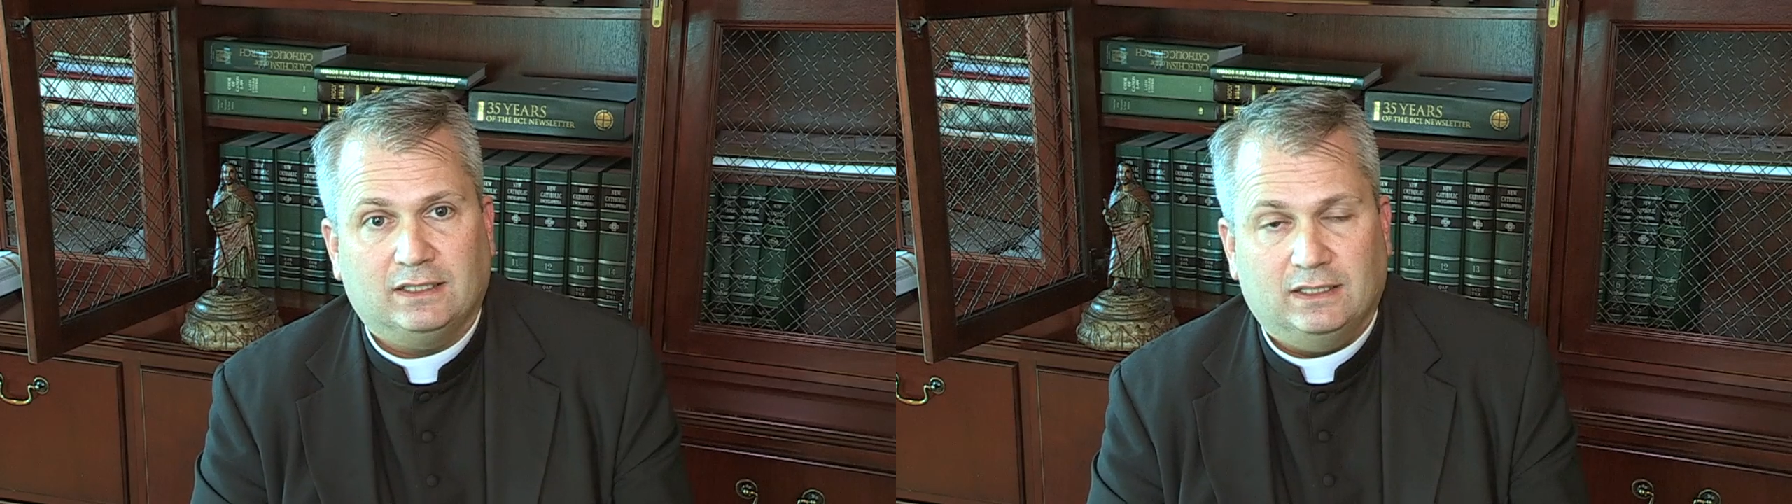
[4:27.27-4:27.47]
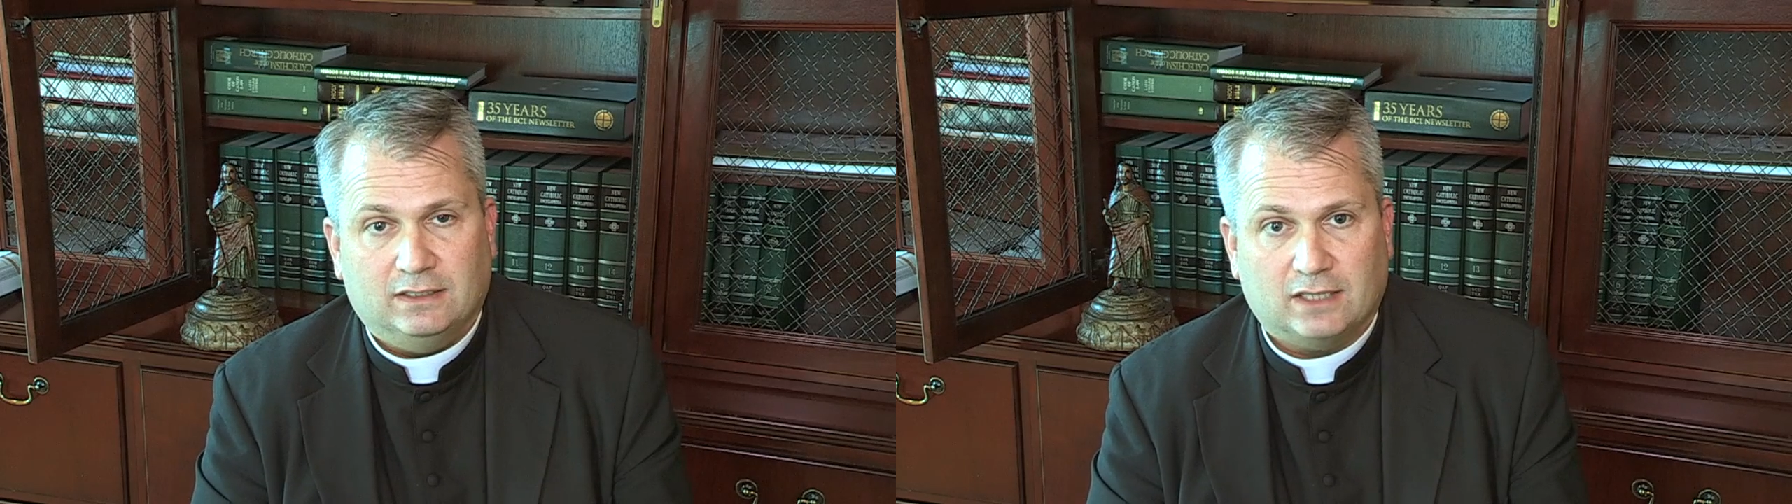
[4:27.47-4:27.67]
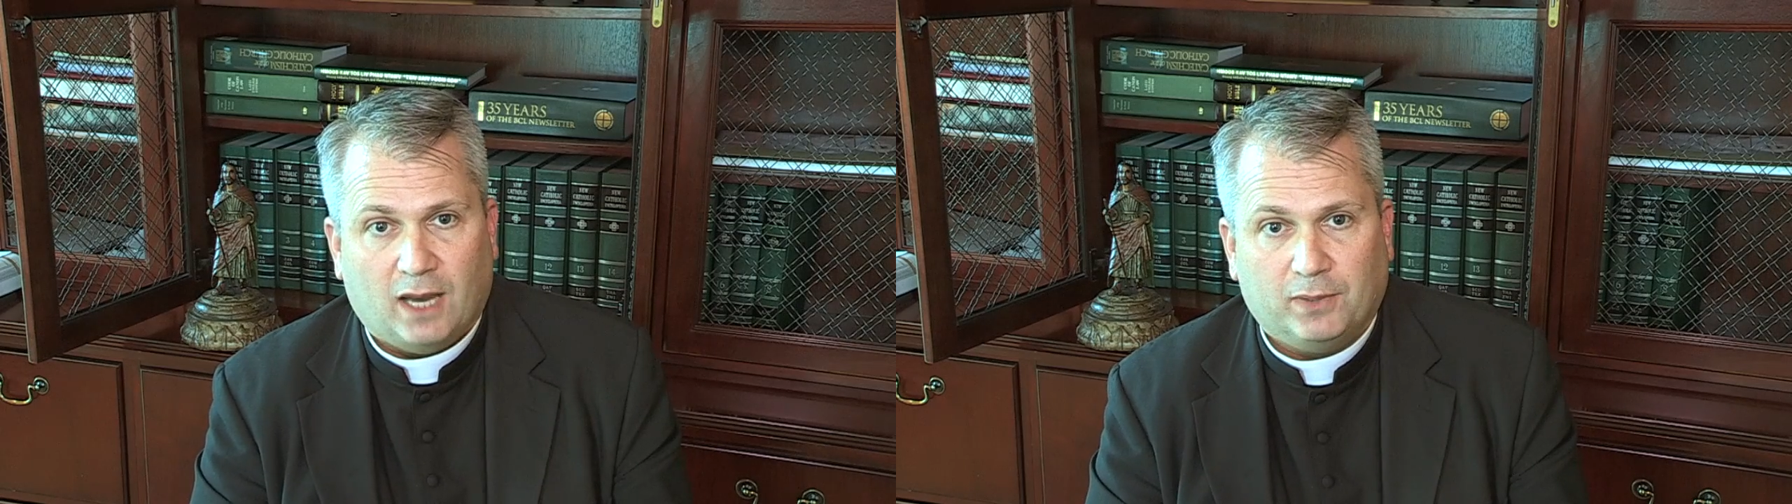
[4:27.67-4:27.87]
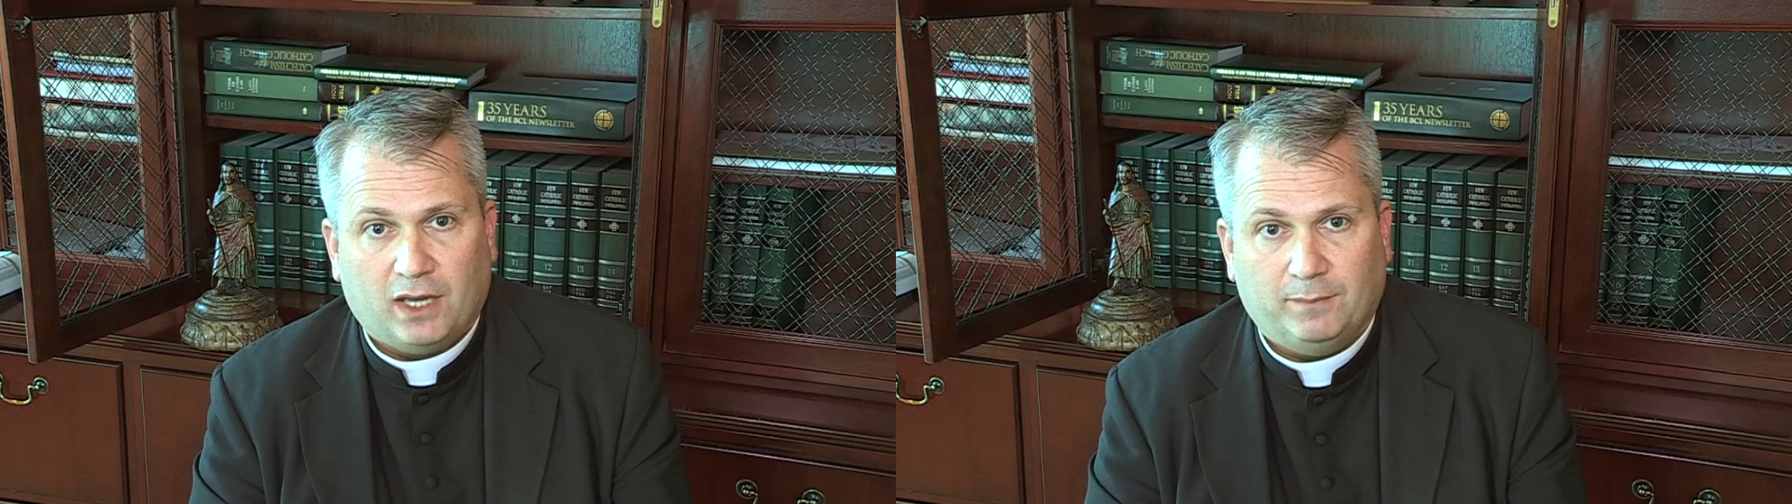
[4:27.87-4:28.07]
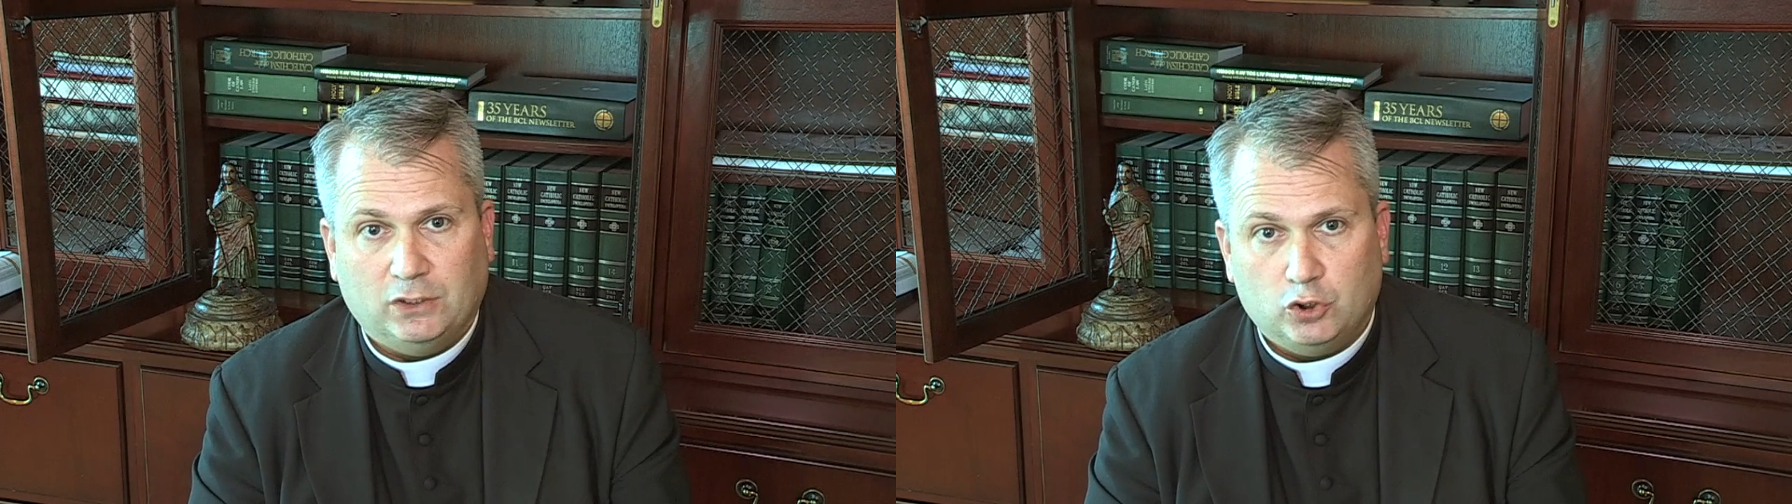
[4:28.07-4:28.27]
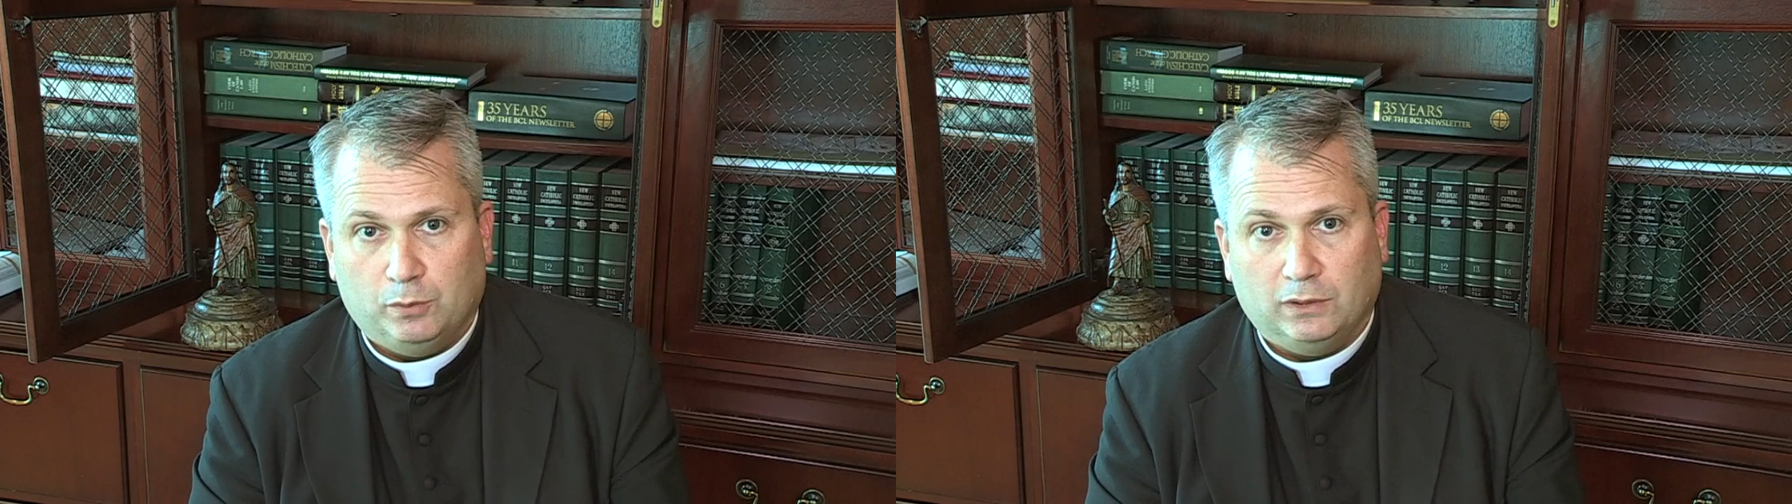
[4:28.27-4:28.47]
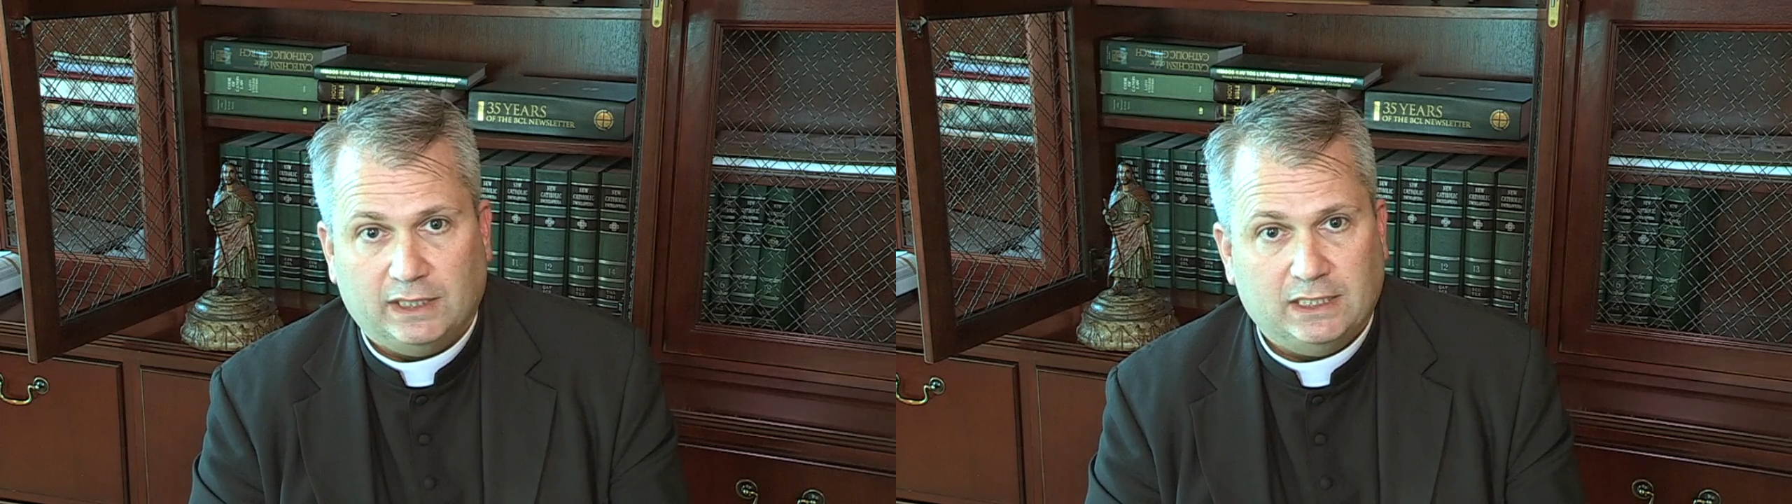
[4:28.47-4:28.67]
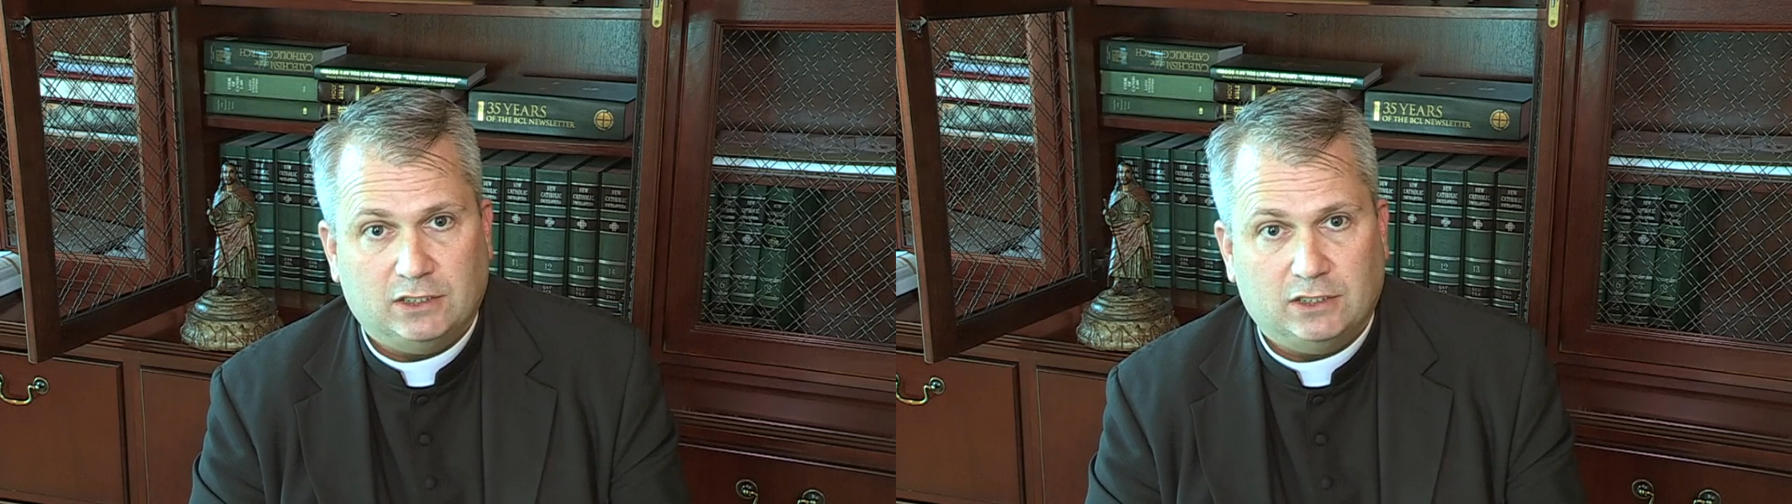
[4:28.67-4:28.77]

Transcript: in this upcoming Jubilee,